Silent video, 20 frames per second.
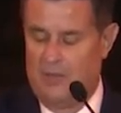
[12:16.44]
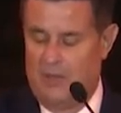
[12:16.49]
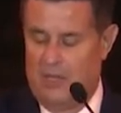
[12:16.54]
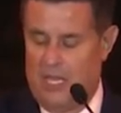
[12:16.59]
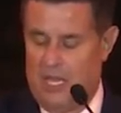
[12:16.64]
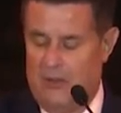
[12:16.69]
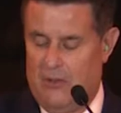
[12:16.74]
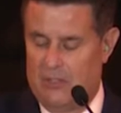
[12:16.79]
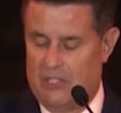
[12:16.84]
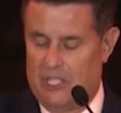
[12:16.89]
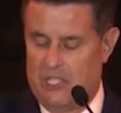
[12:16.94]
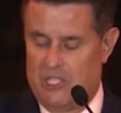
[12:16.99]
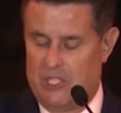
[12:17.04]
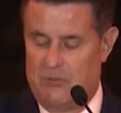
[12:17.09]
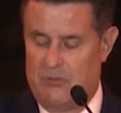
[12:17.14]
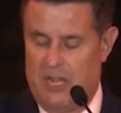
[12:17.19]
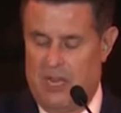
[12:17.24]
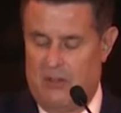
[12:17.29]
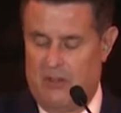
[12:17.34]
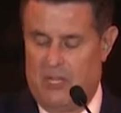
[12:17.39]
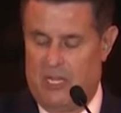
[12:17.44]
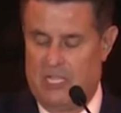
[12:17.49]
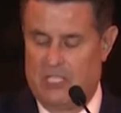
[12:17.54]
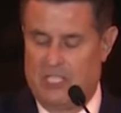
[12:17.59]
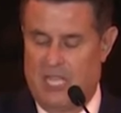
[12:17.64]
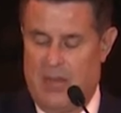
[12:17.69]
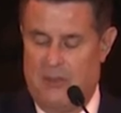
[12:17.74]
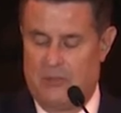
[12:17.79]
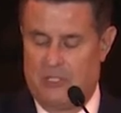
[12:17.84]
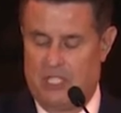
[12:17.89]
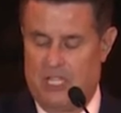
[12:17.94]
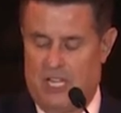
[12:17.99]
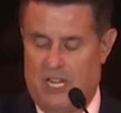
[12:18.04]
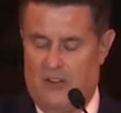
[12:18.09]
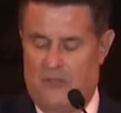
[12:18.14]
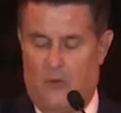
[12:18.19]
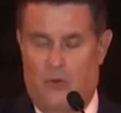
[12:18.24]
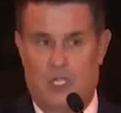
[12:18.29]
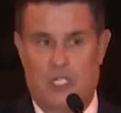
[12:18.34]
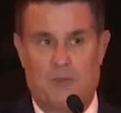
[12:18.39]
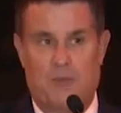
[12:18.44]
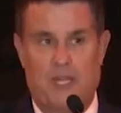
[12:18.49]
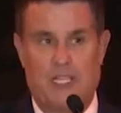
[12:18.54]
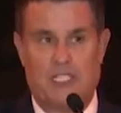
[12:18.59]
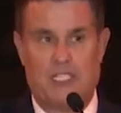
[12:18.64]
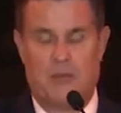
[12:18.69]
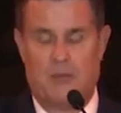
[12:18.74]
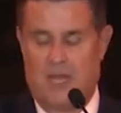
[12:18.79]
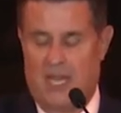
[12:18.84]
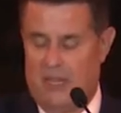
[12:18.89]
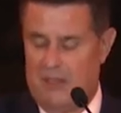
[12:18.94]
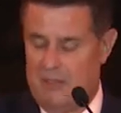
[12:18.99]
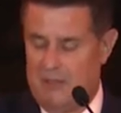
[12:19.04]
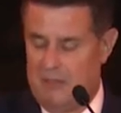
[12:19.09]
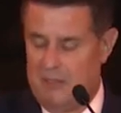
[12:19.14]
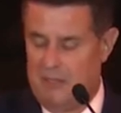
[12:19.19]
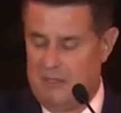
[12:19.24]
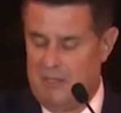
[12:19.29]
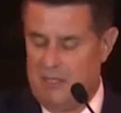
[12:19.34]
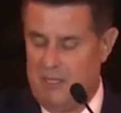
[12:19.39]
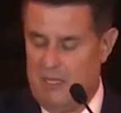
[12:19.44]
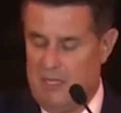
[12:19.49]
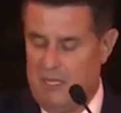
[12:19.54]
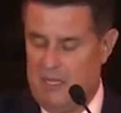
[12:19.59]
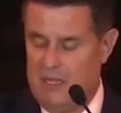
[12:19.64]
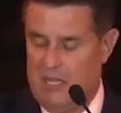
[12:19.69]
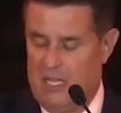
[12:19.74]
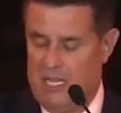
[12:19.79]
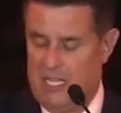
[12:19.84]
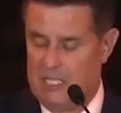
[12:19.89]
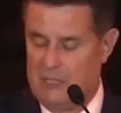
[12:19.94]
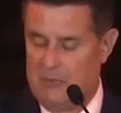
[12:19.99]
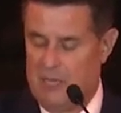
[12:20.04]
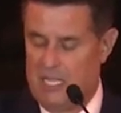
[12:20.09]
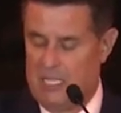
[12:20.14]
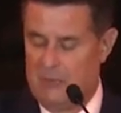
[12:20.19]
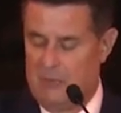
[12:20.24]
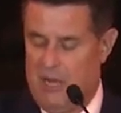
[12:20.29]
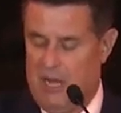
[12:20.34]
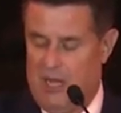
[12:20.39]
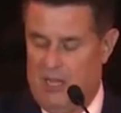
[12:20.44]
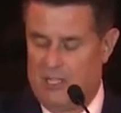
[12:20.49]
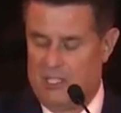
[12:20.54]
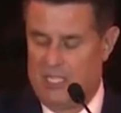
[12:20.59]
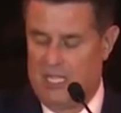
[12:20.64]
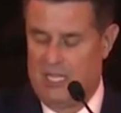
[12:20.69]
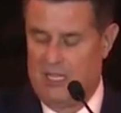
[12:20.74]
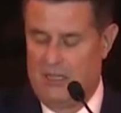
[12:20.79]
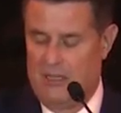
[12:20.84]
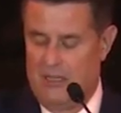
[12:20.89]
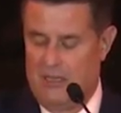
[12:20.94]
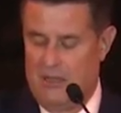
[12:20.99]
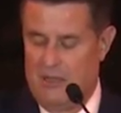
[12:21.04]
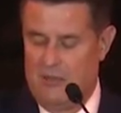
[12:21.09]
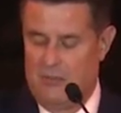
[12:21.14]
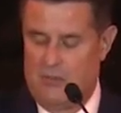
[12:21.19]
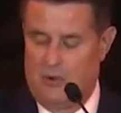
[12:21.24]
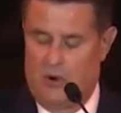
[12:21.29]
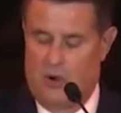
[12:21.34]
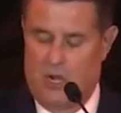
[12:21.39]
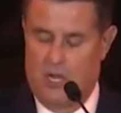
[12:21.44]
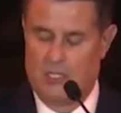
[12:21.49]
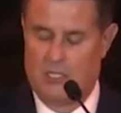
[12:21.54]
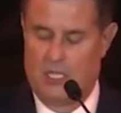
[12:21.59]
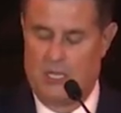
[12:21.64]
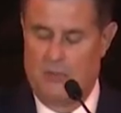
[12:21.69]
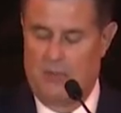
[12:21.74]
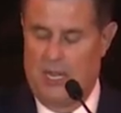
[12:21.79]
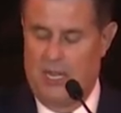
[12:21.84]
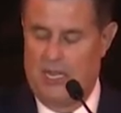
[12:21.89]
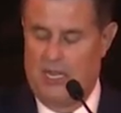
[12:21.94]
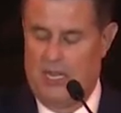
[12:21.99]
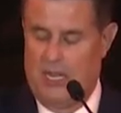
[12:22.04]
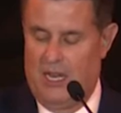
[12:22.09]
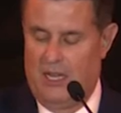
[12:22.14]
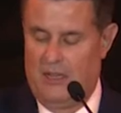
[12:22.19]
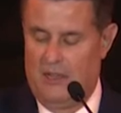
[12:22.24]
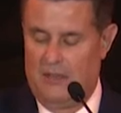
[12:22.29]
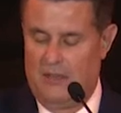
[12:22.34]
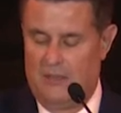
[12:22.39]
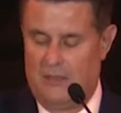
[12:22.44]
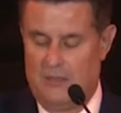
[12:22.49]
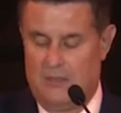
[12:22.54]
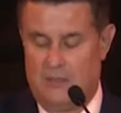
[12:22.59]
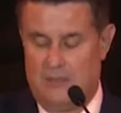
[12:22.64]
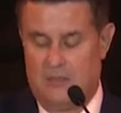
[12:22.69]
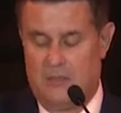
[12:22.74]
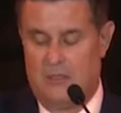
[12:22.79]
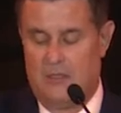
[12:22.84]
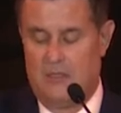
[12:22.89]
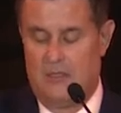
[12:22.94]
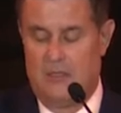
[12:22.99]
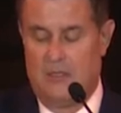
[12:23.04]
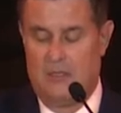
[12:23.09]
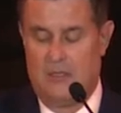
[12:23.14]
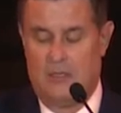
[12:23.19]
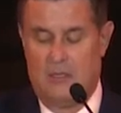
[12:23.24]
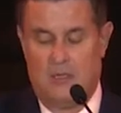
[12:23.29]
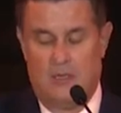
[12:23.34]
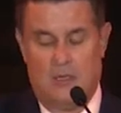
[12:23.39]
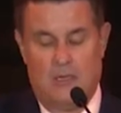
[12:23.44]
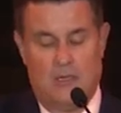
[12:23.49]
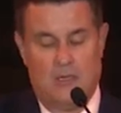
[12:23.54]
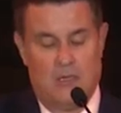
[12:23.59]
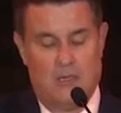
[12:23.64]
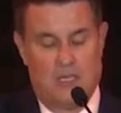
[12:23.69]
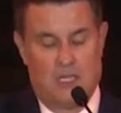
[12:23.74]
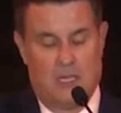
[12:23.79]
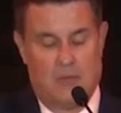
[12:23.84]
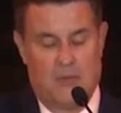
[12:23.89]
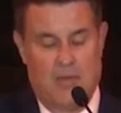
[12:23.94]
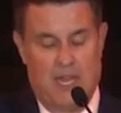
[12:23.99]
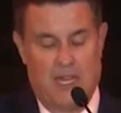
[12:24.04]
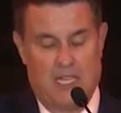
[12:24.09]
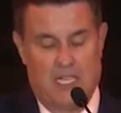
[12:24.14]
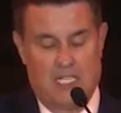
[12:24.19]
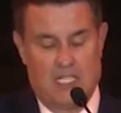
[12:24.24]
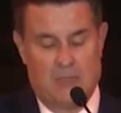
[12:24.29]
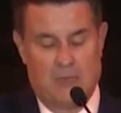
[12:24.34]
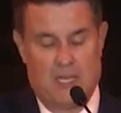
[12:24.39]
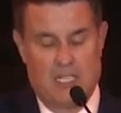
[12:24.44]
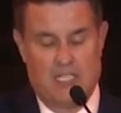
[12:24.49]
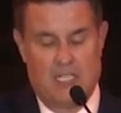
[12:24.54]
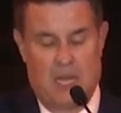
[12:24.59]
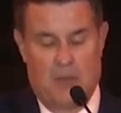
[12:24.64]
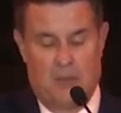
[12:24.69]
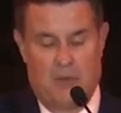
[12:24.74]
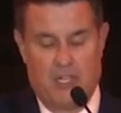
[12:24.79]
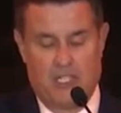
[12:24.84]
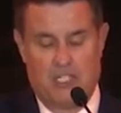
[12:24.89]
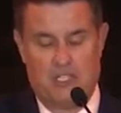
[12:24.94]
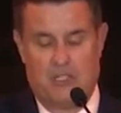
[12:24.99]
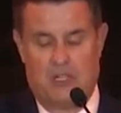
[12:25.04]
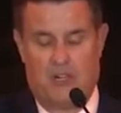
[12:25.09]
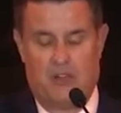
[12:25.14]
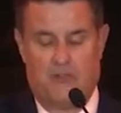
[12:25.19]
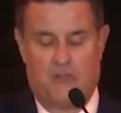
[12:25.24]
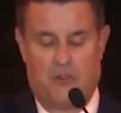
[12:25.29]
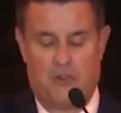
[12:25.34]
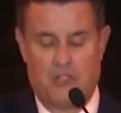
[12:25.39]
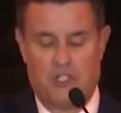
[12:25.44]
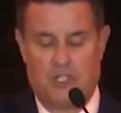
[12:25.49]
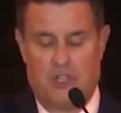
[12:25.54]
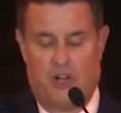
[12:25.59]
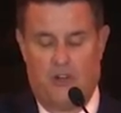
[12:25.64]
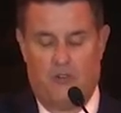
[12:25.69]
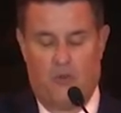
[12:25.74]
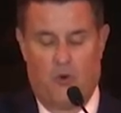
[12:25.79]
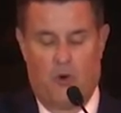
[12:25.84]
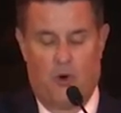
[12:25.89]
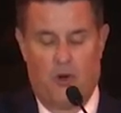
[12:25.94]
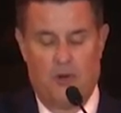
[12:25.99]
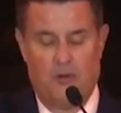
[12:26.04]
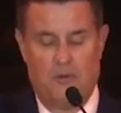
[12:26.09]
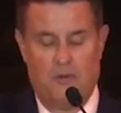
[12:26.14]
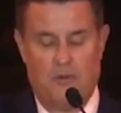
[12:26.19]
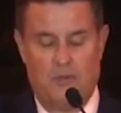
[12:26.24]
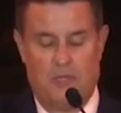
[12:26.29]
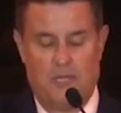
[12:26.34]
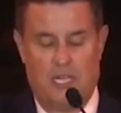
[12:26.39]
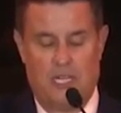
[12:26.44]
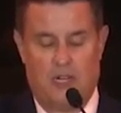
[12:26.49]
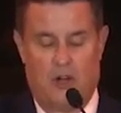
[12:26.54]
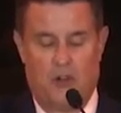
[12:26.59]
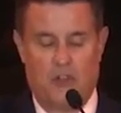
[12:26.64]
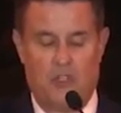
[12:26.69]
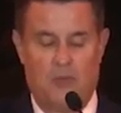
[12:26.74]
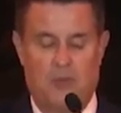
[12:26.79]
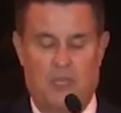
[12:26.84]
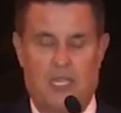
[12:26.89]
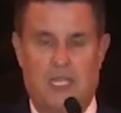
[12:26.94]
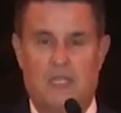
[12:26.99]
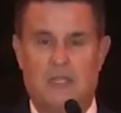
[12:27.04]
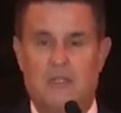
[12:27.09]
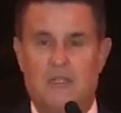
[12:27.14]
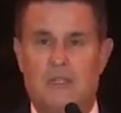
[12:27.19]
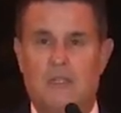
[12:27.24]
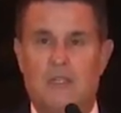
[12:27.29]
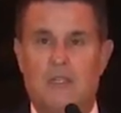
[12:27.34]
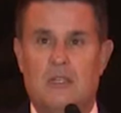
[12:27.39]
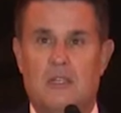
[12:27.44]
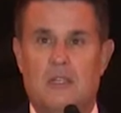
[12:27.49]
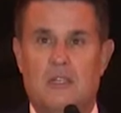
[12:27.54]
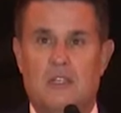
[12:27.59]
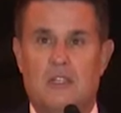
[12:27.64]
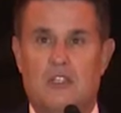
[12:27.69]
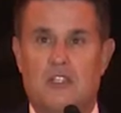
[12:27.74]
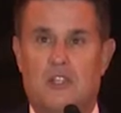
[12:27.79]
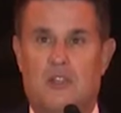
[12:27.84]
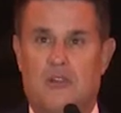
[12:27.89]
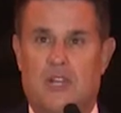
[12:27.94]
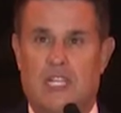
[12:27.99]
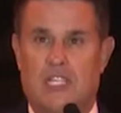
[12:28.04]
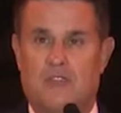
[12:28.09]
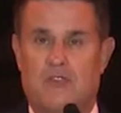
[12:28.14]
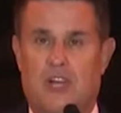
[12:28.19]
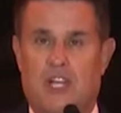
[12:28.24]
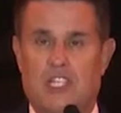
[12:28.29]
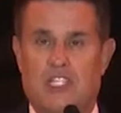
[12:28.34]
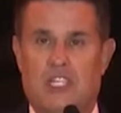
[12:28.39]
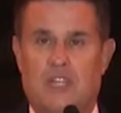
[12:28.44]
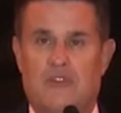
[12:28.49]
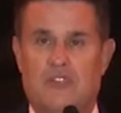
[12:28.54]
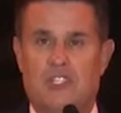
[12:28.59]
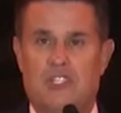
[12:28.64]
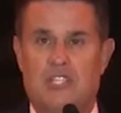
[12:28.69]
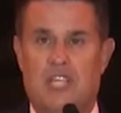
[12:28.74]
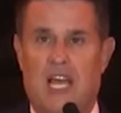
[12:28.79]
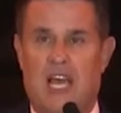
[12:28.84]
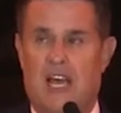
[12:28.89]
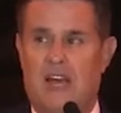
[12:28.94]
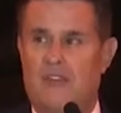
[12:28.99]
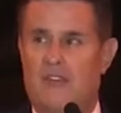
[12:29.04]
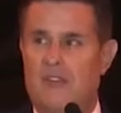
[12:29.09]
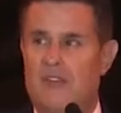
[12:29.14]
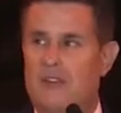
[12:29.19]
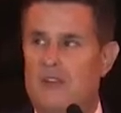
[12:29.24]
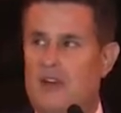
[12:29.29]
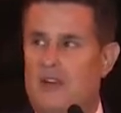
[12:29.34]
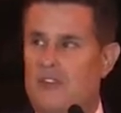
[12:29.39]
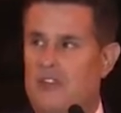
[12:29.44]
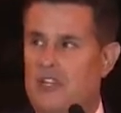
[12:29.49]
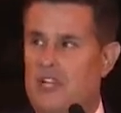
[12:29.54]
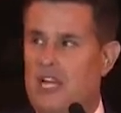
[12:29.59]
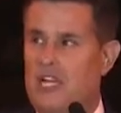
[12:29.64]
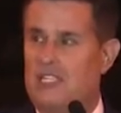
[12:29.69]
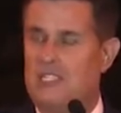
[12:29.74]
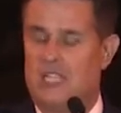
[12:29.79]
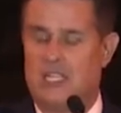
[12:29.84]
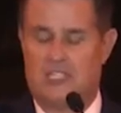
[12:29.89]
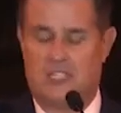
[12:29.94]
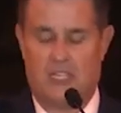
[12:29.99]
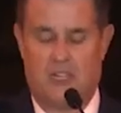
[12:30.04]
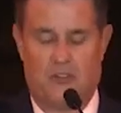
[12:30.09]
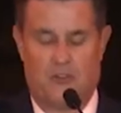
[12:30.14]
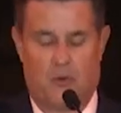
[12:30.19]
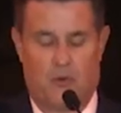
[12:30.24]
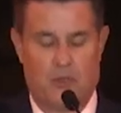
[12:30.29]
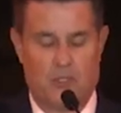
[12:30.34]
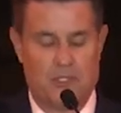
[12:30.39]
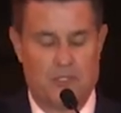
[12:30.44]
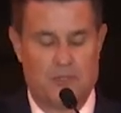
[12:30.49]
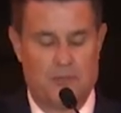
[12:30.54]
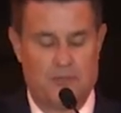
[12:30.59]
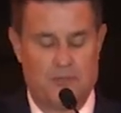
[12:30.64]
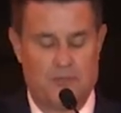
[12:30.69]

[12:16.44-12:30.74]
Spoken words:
He was instrumental in establishing Air Force Space Command, leading space policy, programs in the Pentagon, commanding space operations during the first Gulf War, and ultimately serving as Vice Chief of Staff of the United States Air Force.